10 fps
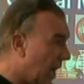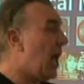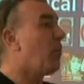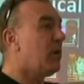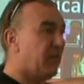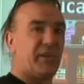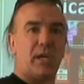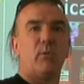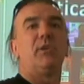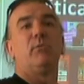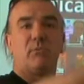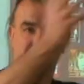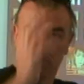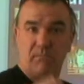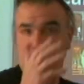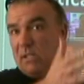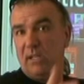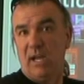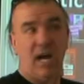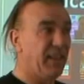I'll work for you,
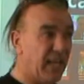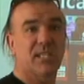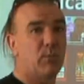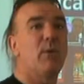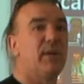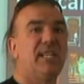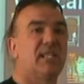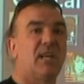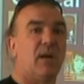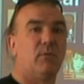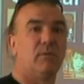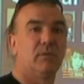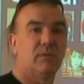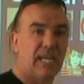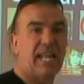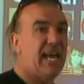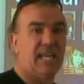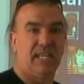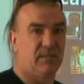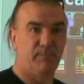and that's the way we need to go, to get
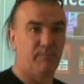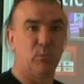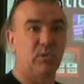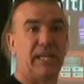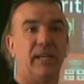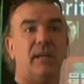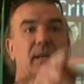out of this bullshit.